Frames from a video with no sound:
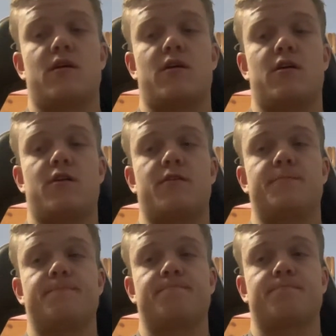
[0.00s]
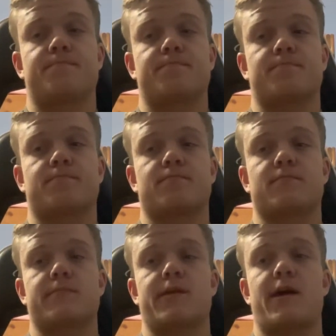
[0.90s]

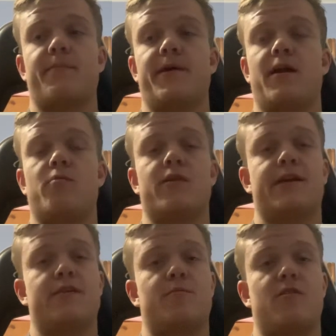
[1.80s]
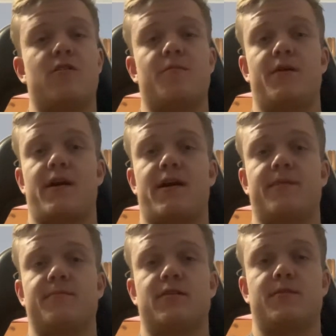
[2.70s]
I mean, I want to get them all, but
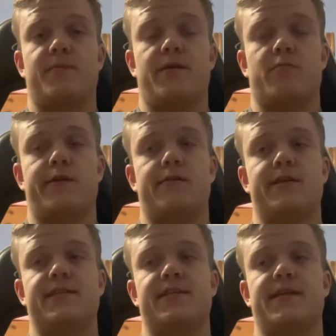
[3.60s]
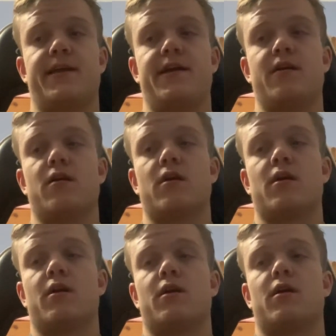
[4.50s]
I'm just being realistic here.
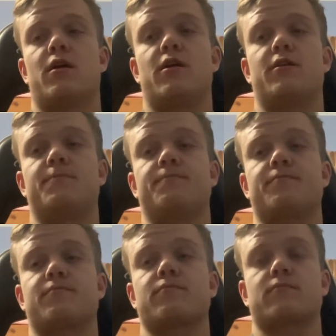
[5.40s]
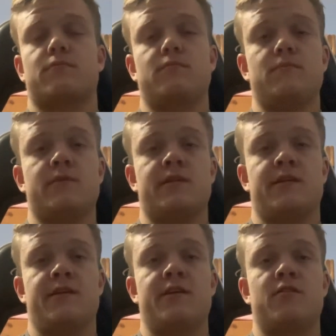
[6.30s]

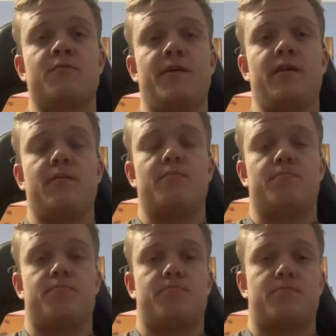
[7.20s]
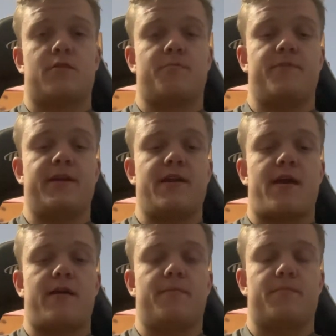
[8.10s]
It'll be a big
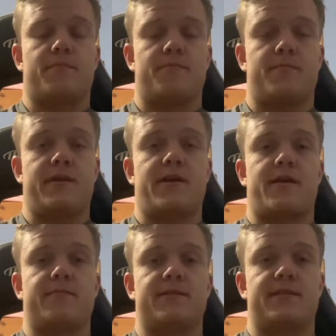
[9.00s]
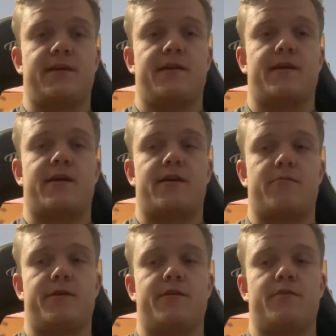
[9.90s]
game to see how
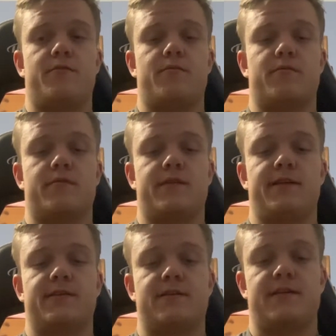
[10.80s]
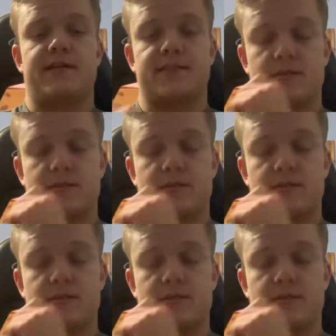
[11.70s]
we do these next